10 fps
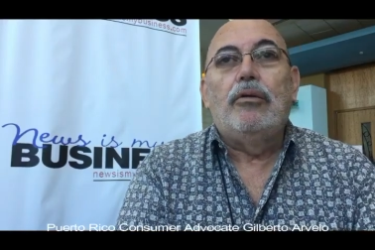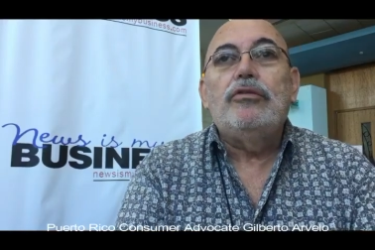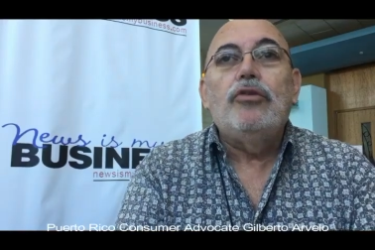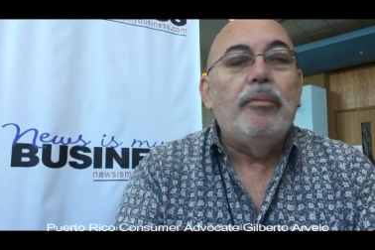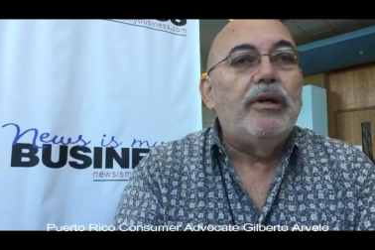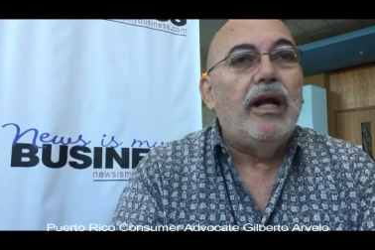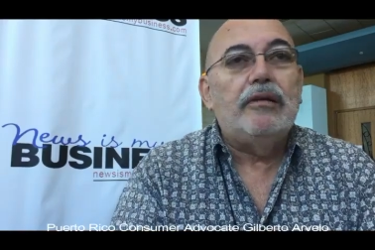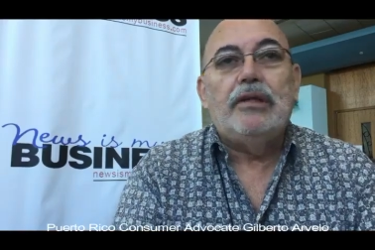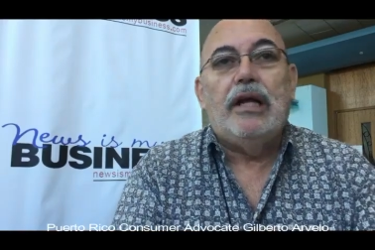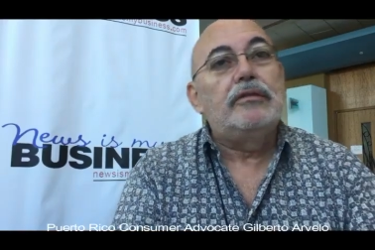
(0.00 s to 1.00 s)
consumer
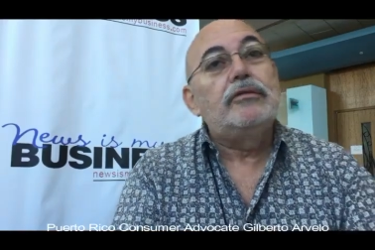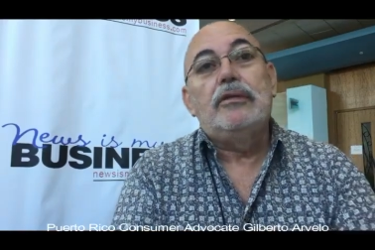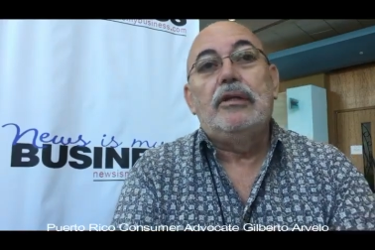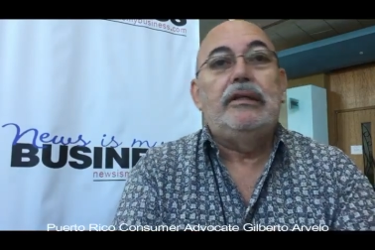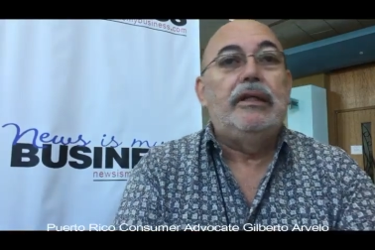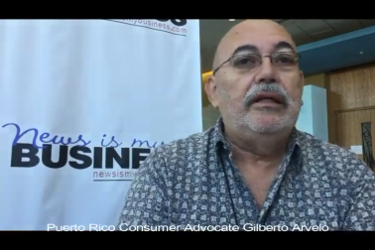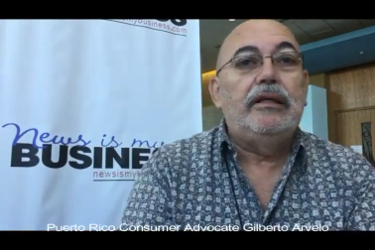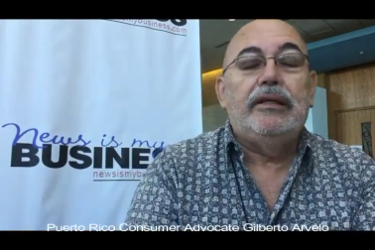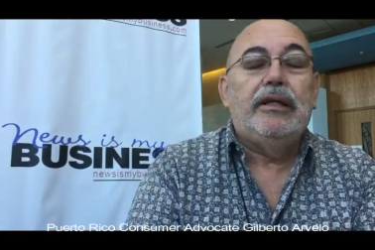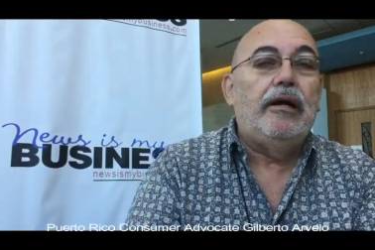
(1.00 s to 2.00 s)
has, has
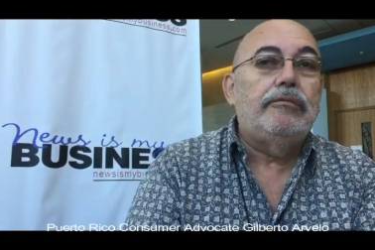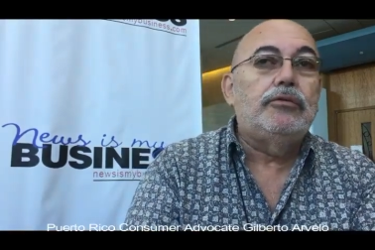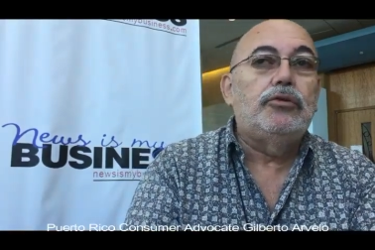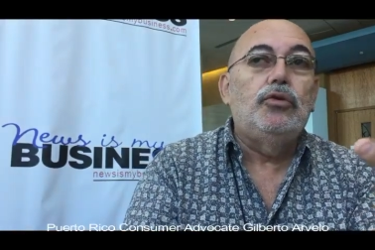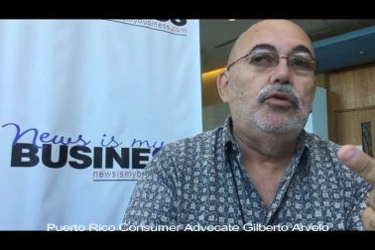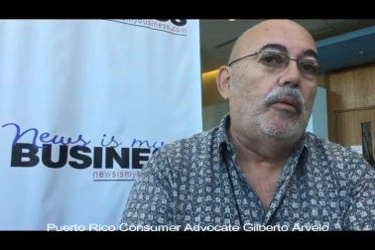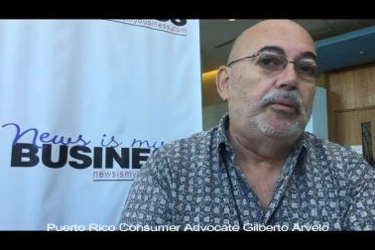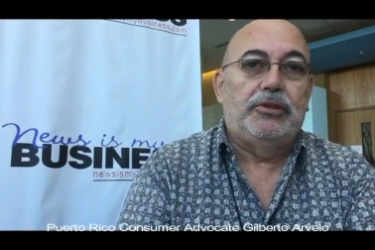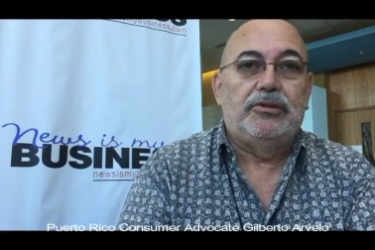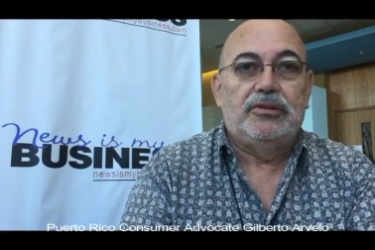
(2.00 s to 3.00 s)
they, they have two
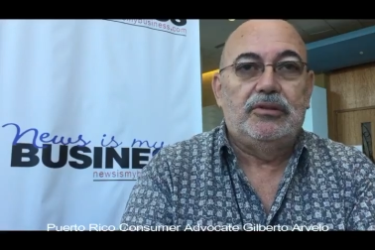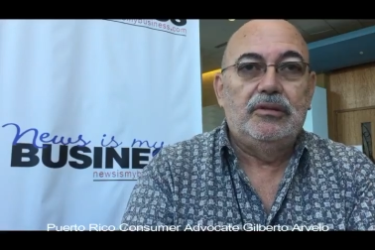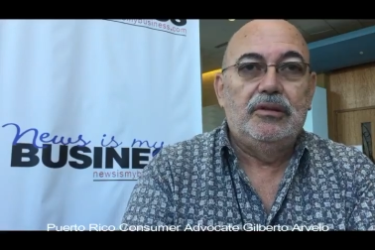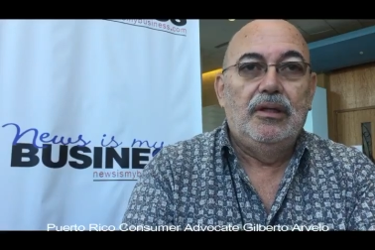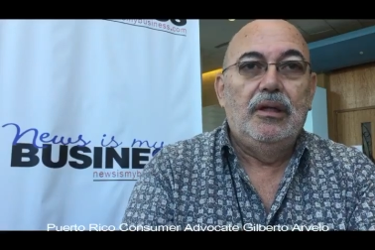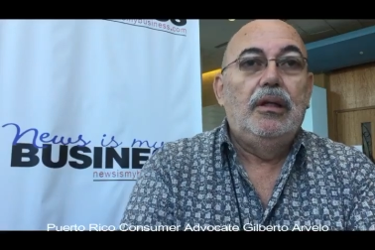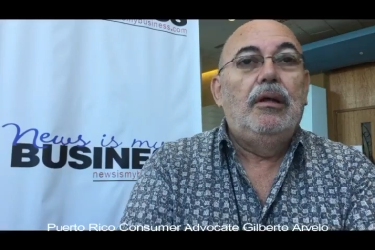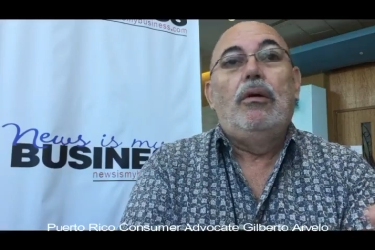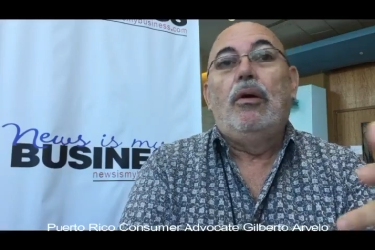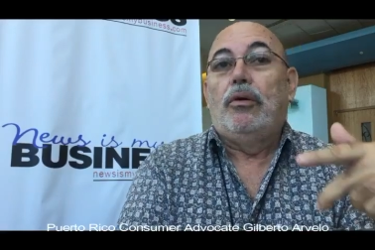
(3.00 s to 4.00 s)
options
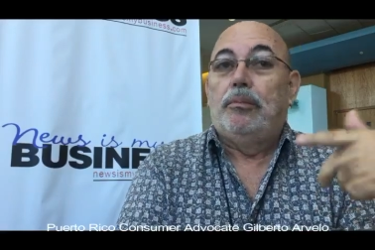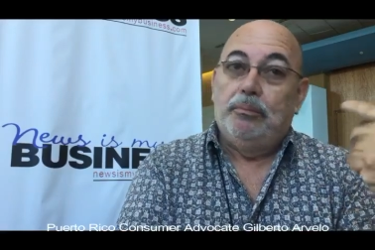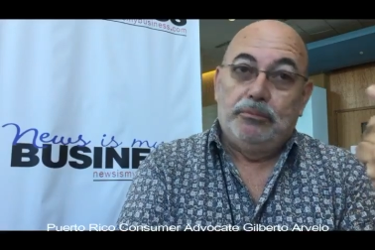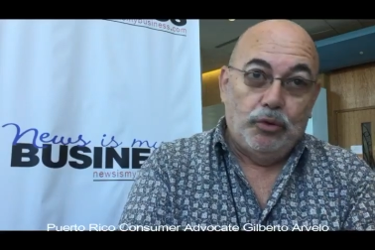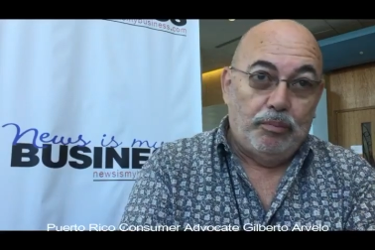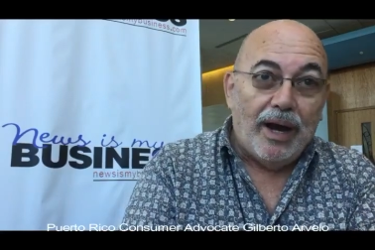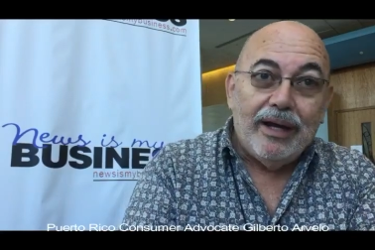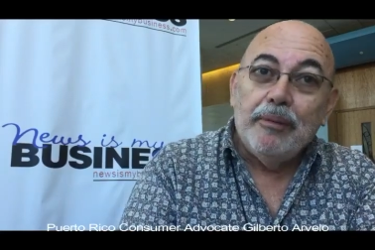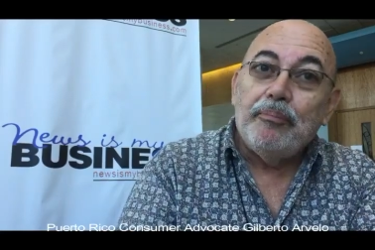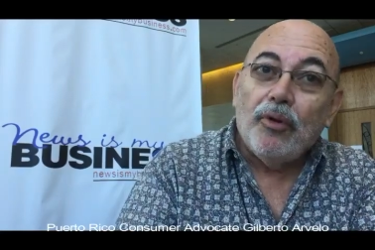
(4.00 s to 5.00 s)
or to
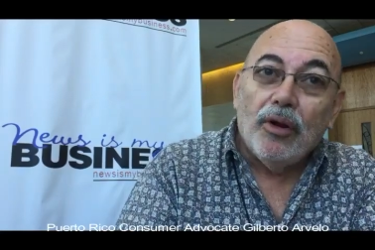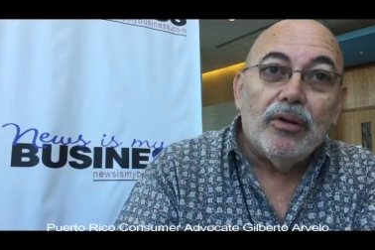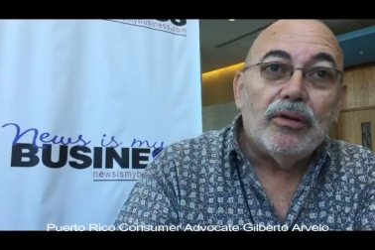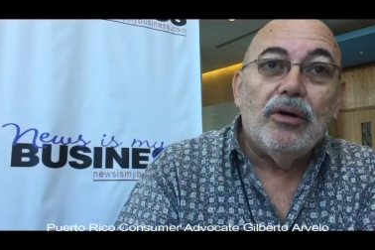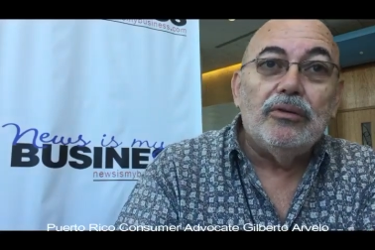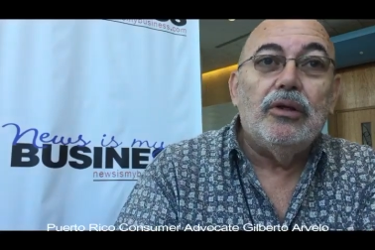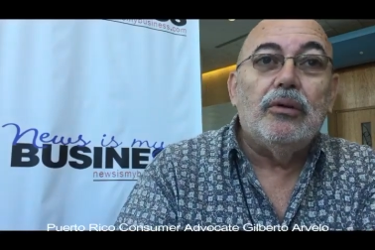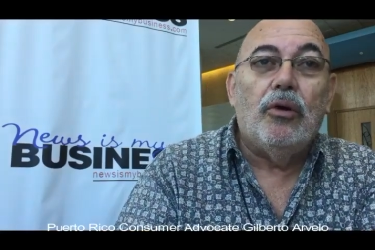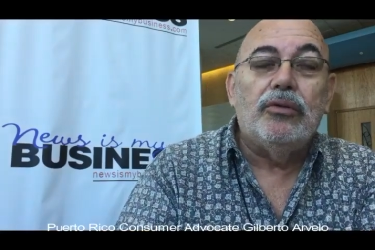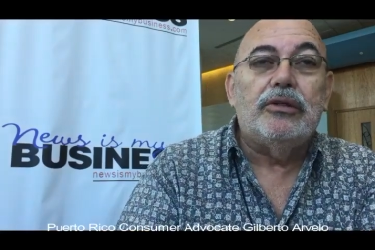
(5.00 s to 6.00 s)
buy the product on,
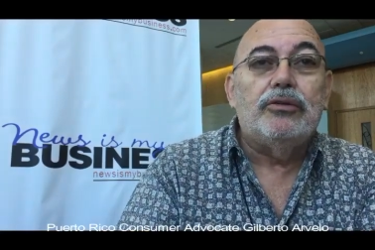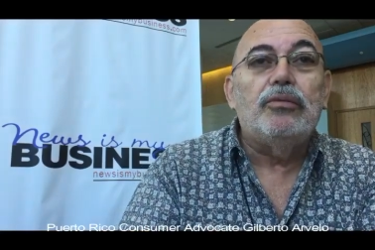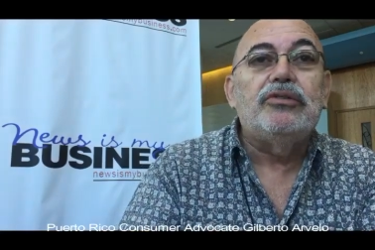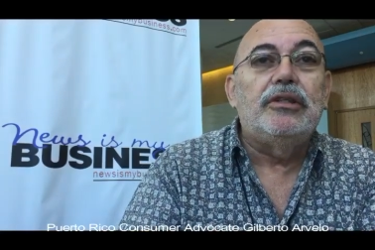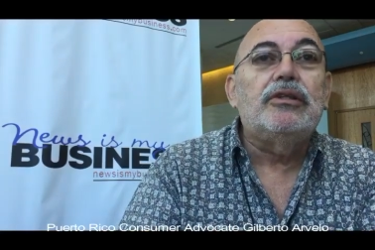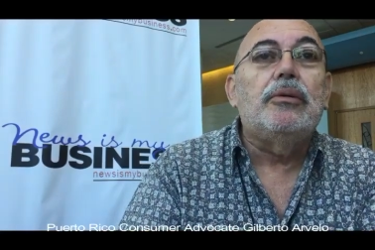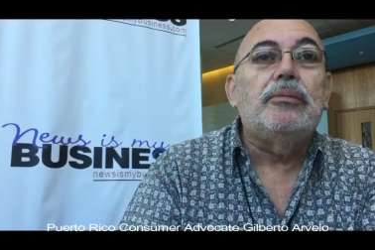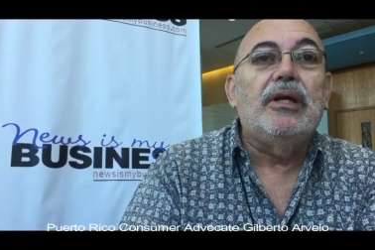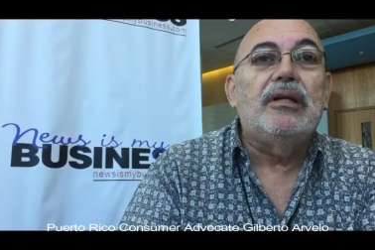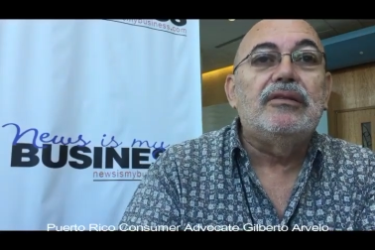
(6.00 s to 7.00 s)
under those
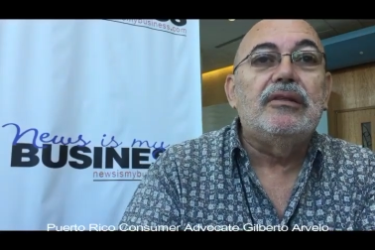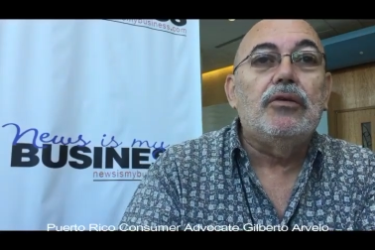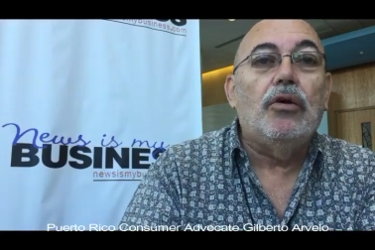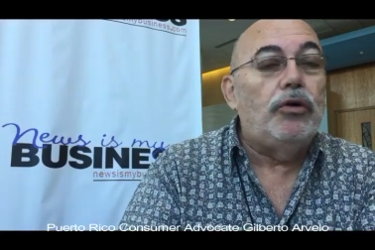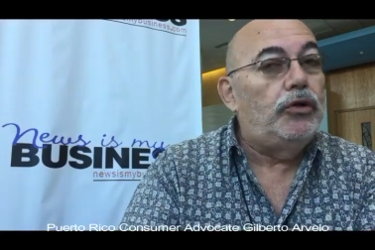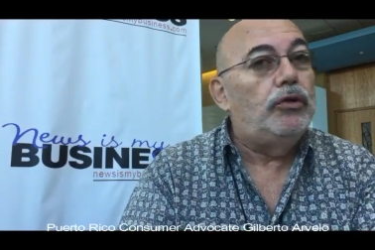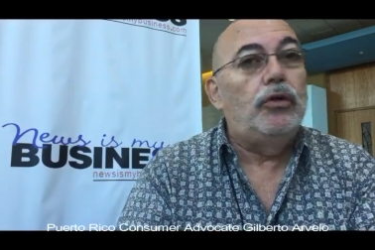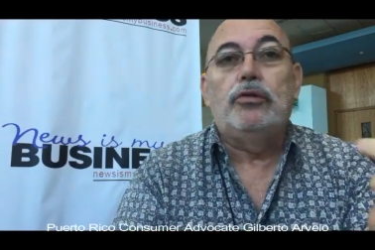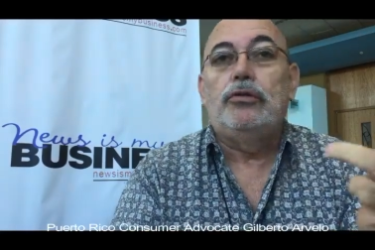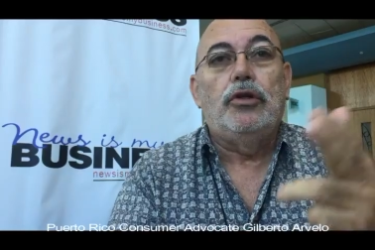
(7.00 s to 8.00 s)
circumstances or,
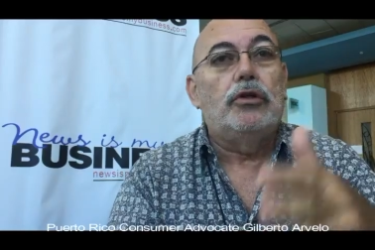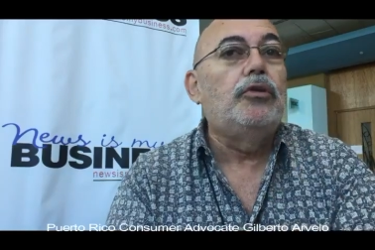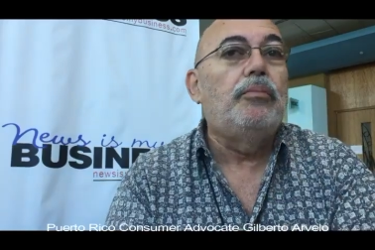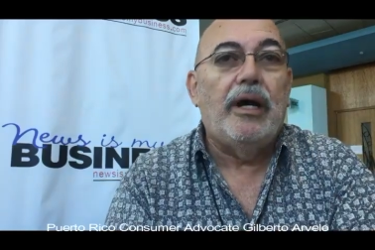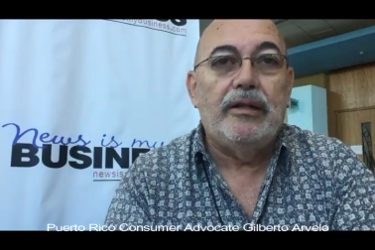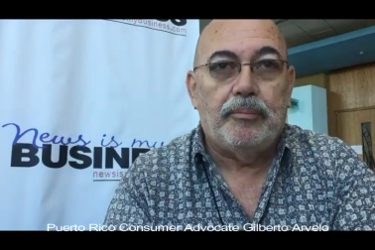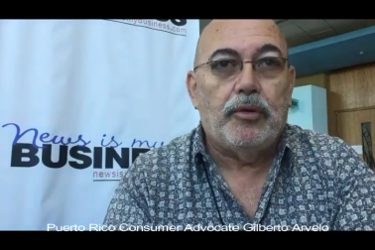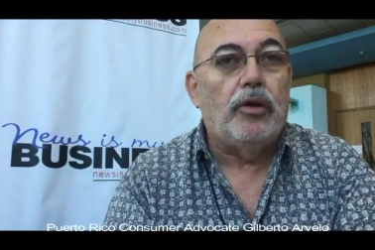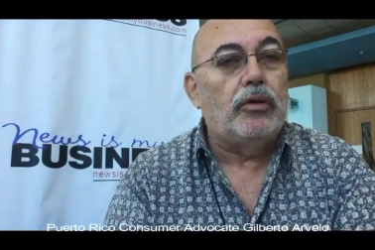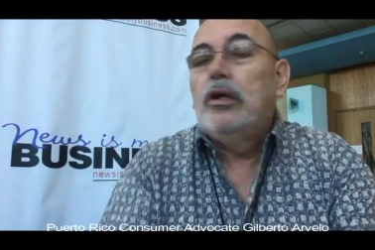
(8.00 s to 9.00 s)
or not to buy the
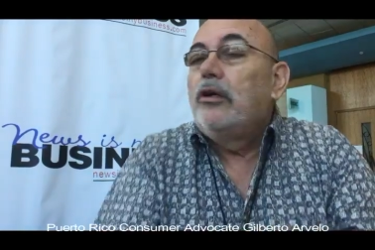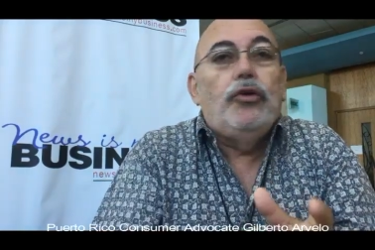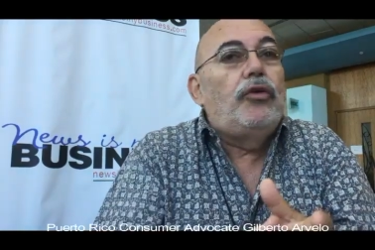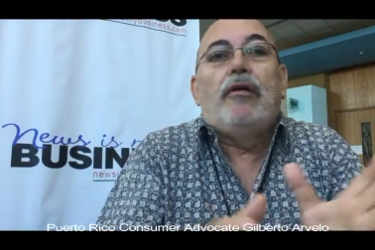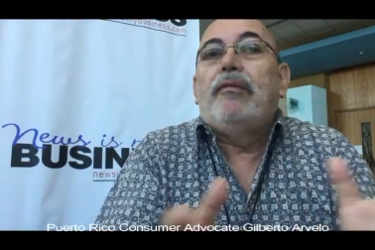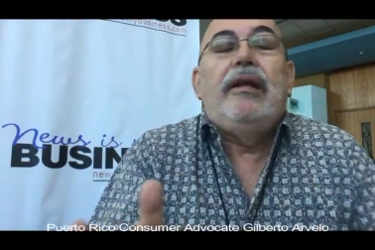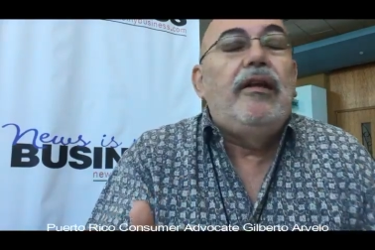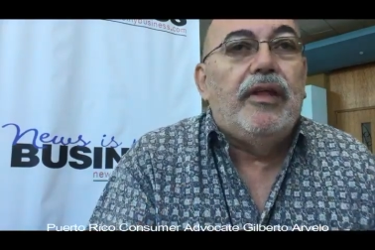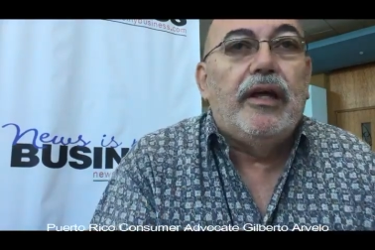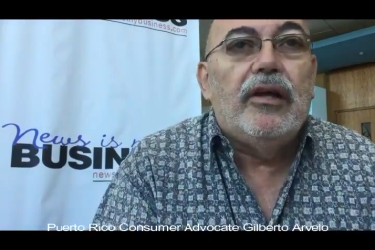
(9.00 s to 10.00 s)
product. Right. You don't have
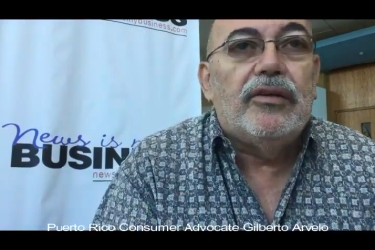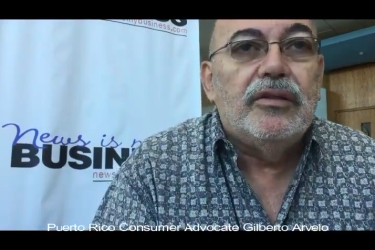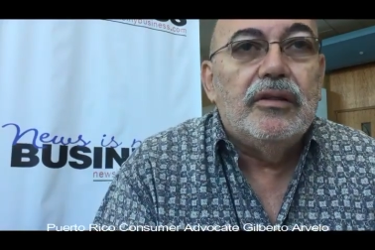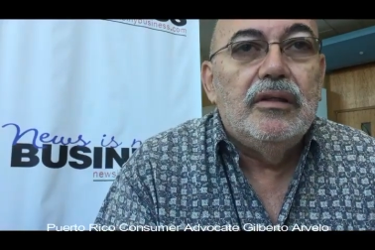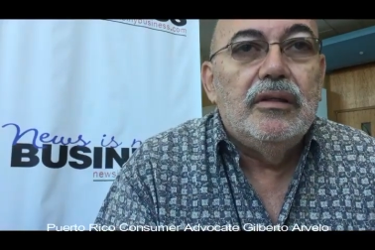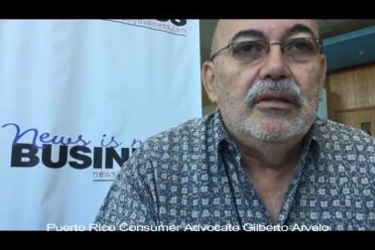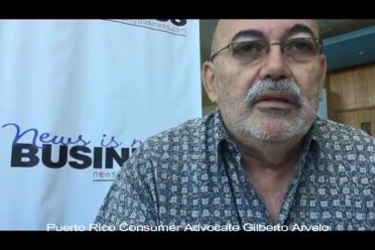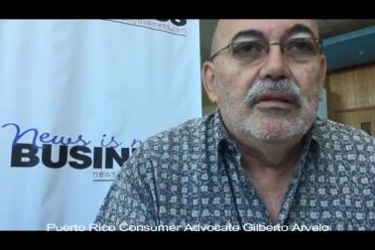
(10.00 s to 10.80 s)
anything else. Right.